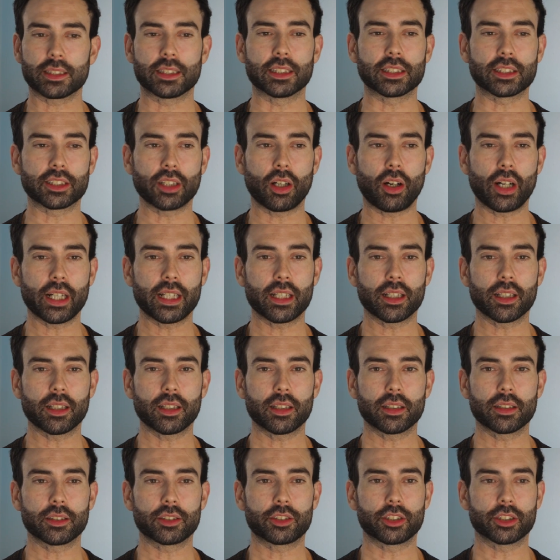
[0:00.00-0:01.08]
desire
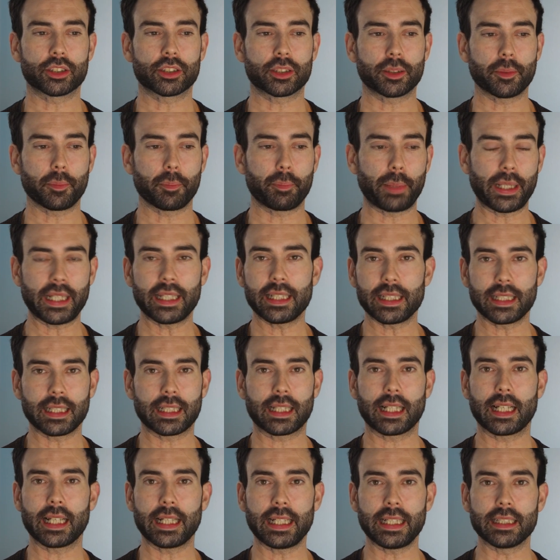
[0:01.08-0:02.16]
just being
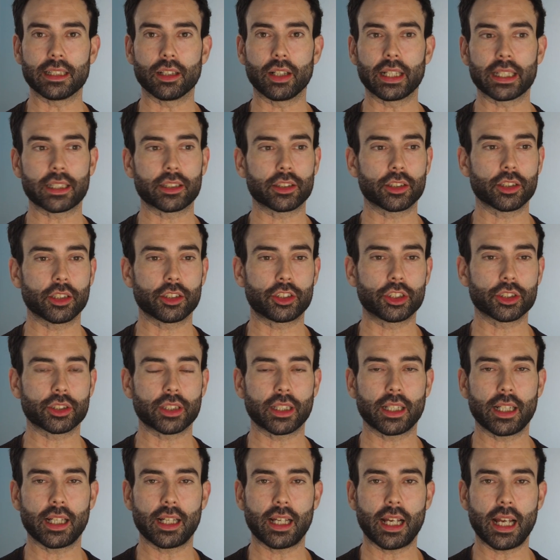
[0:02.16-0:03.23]
clean, like
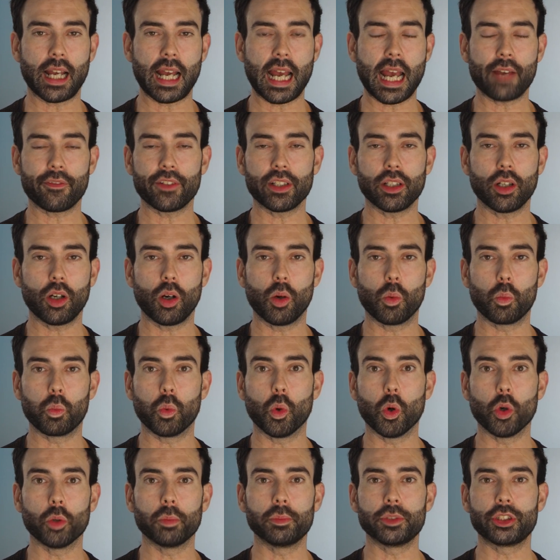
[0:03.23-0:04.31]
just having a
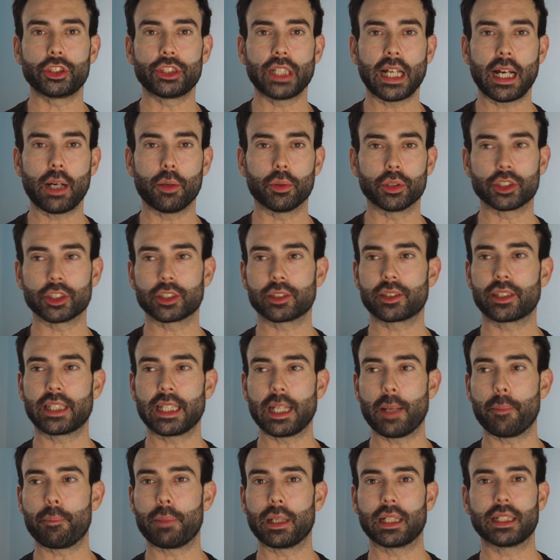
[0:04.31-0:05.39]
warm shower, just
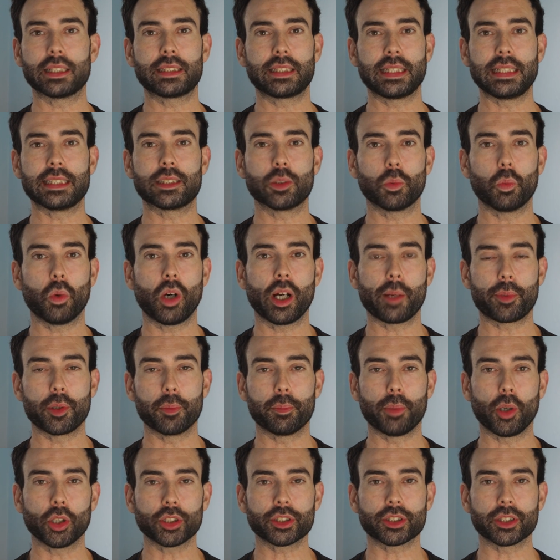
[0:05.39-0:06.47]
the ability to wipe
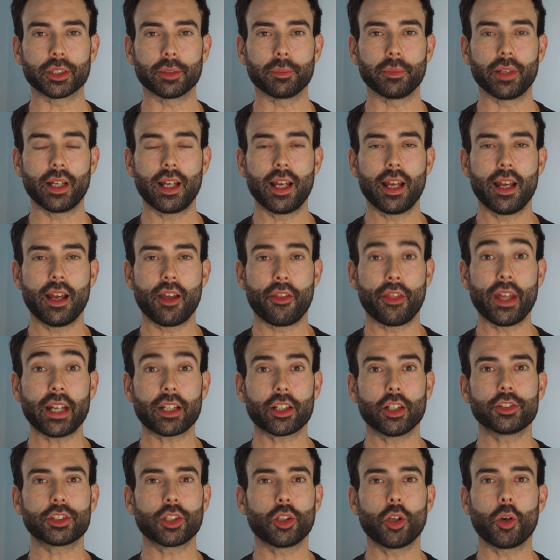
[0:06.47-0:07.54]
your bottom. That
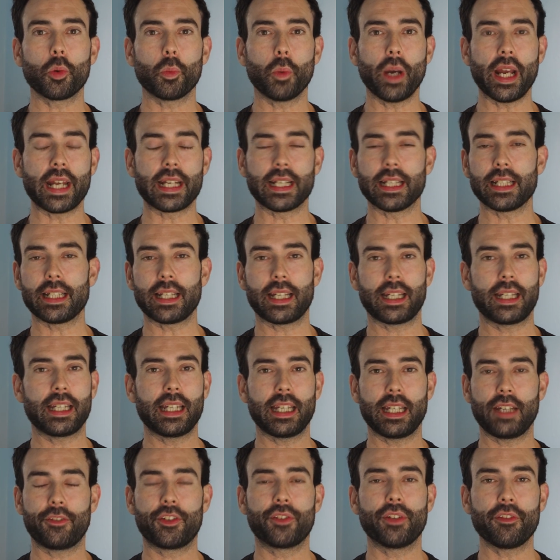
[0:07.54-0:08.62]
goes a long way. And
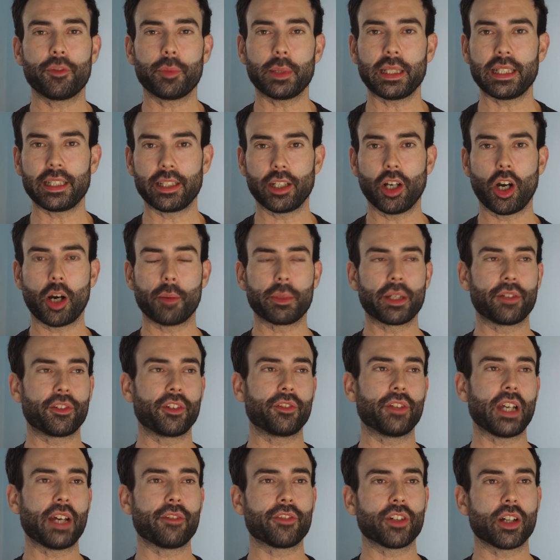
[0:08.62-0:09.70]
if you've ever been in the army, if
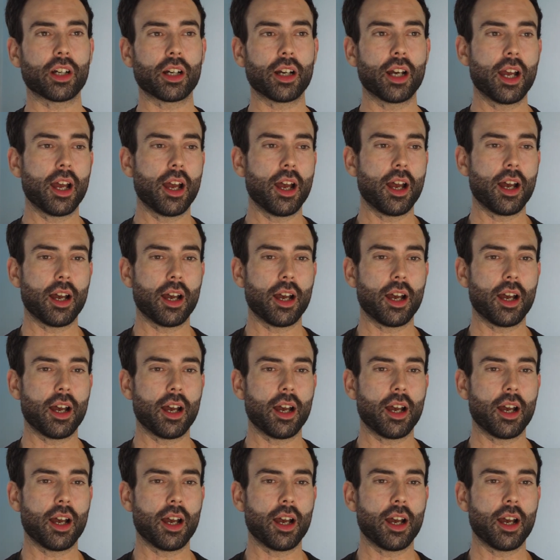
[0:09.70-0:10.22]
you've ever